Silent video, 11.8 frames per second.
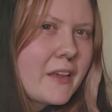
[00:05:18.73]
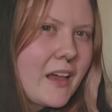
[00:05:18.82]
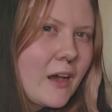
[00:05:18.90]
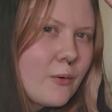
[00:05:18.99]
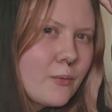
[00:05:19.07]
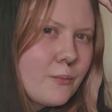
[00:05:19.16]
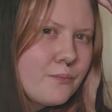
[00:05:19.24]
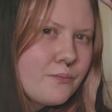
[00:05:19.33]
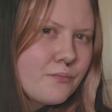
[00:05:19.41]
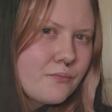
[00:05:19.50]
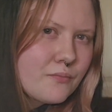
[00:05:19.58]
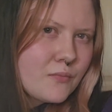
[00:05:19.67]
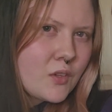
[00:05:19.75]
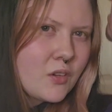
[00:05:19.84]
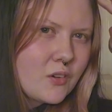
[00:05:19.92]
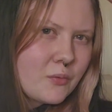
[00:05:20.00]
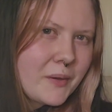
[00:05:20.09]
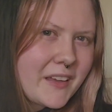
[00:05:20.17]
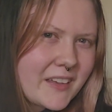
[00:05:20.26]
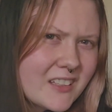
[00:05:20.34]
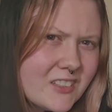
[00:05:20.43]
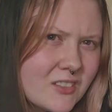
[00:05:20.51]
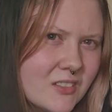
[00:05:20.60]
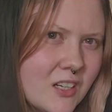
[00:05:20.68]
out of my head.
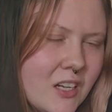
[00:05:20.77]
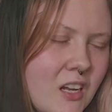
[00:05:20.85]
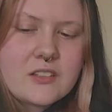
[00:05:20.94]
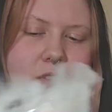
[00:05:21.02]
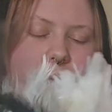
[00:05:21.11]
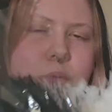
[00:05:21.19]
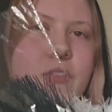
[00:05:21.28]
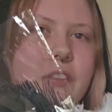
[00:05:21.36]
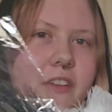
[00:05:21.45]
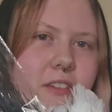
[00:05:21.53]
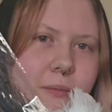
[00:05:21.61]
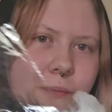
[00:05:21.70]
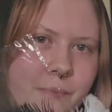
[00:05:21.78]
So I bought these.